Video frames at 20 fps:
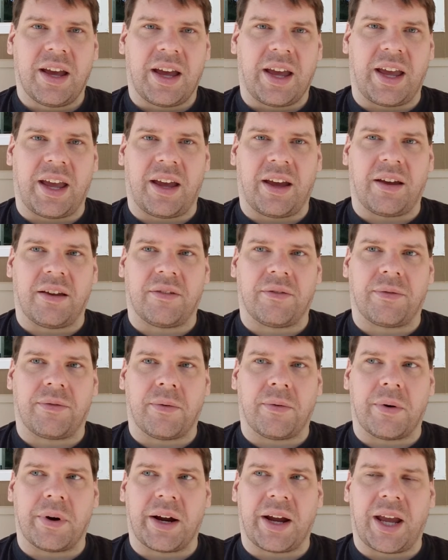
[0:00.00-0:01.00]
And
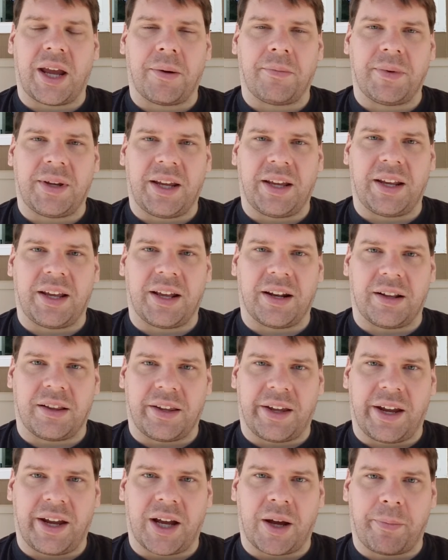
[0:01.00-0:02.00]
for AMD to get a
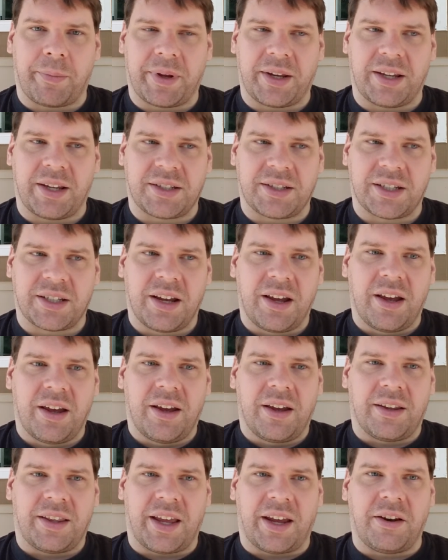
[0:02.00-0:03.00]
leg up in this,
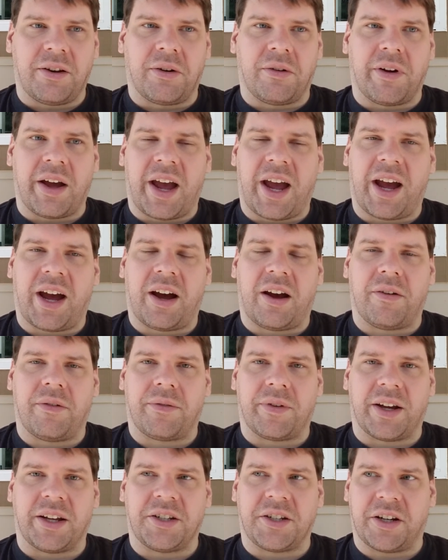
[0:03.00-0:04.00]
they don't
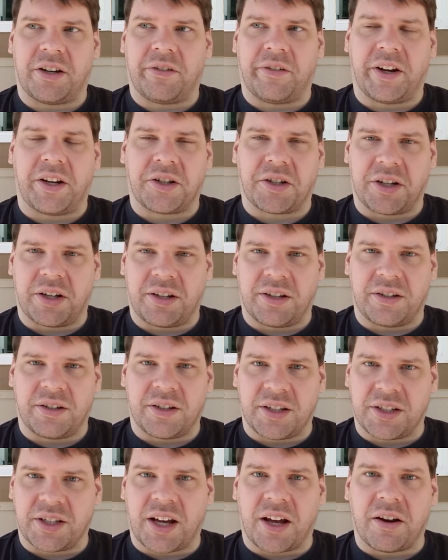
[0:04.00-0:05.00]
have a generation
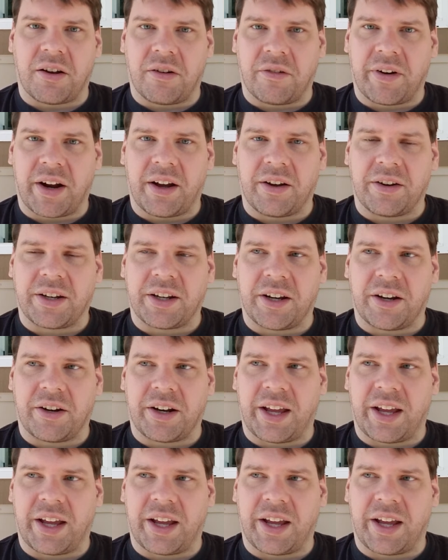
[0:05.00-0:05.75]
to dawdle around here.